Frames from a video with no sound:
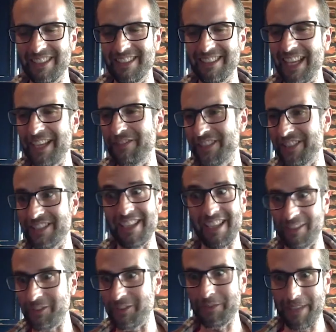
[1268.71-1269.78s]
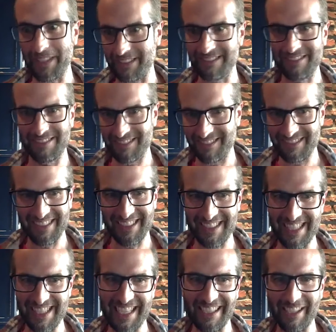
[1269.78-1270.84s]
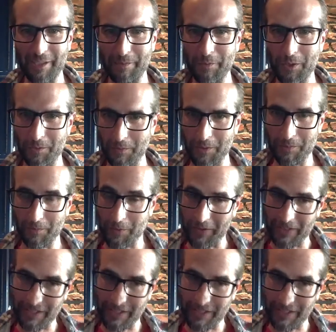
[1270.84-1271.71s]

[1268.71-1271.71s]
life's just not always about taking on more and more and more.